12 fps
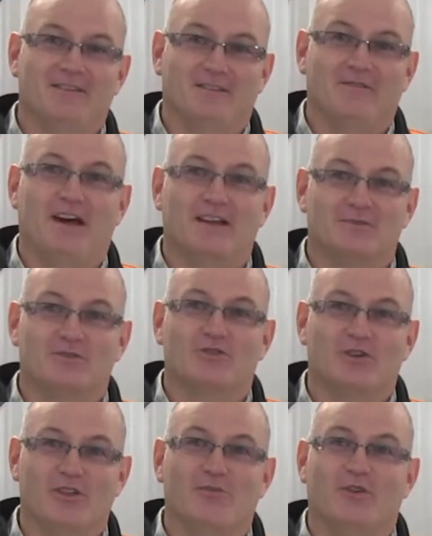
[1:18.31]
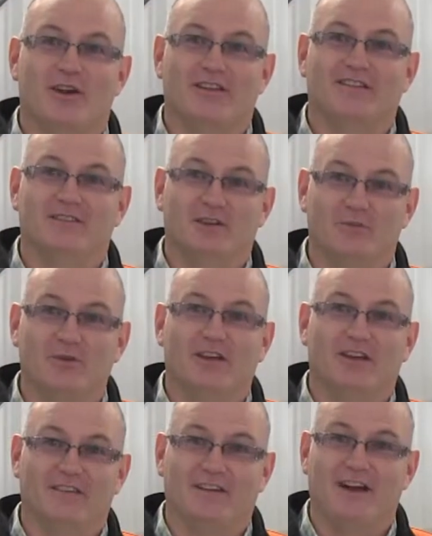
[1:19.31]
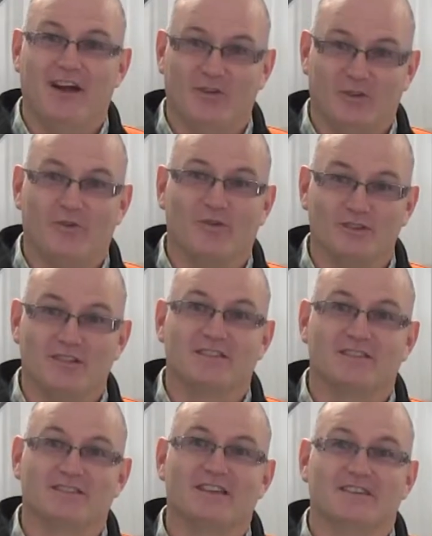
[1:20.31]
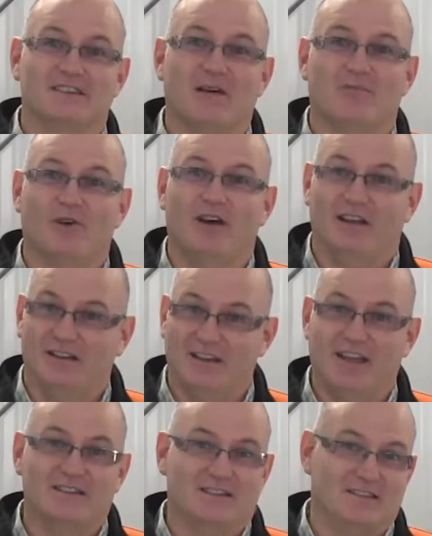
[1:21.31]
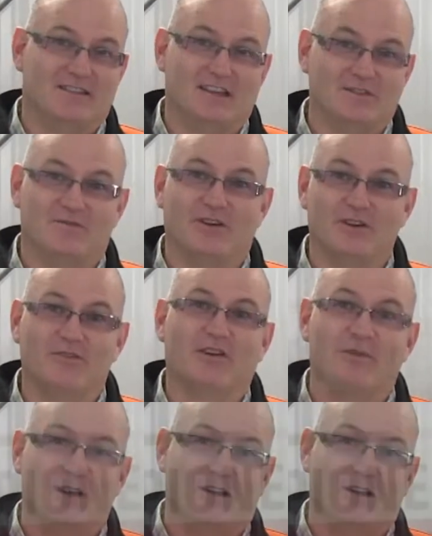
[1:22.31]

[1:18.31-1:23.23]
the vast majority of the product that they're putting in the ground, of course, is, is that product. And that's, that's very, very